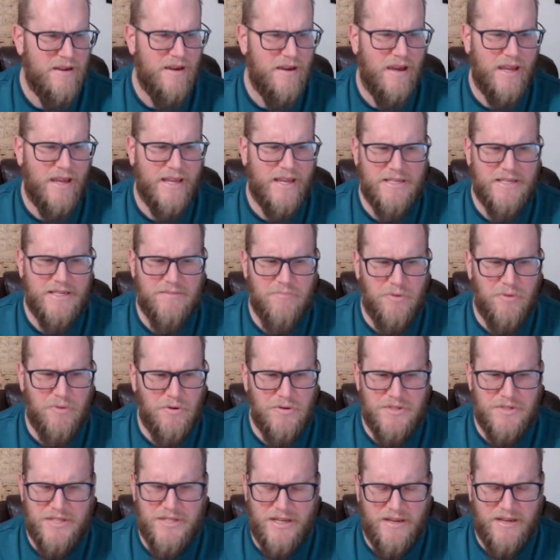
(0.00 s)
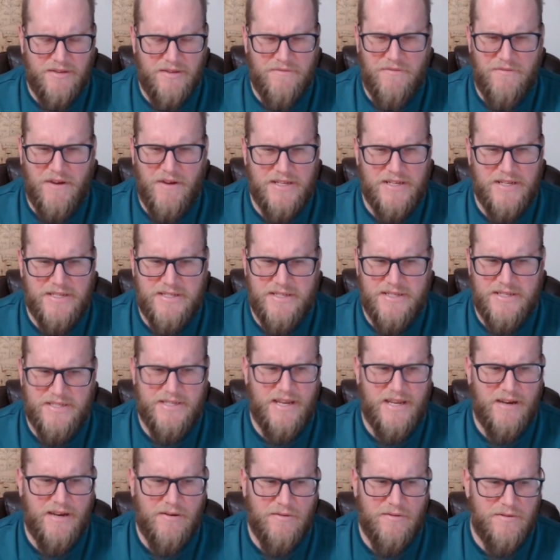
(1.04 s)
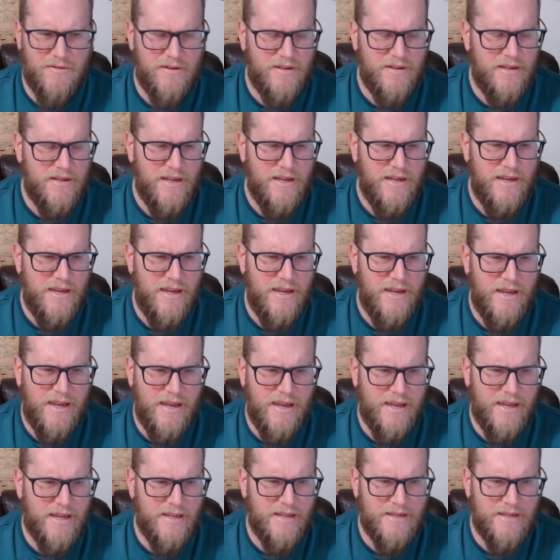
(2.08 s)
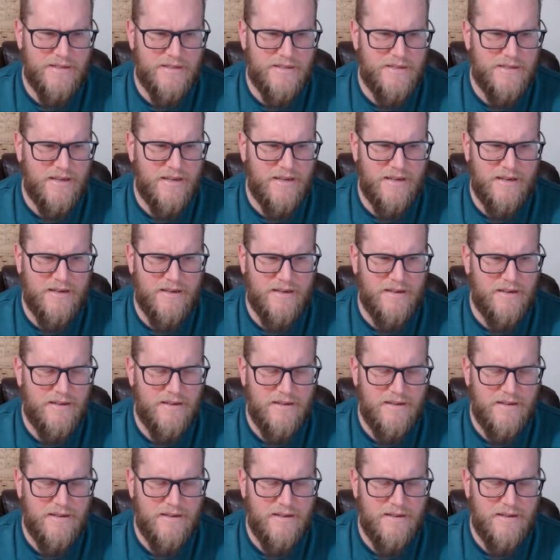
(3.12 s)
I guess Bullseye finds this out and goes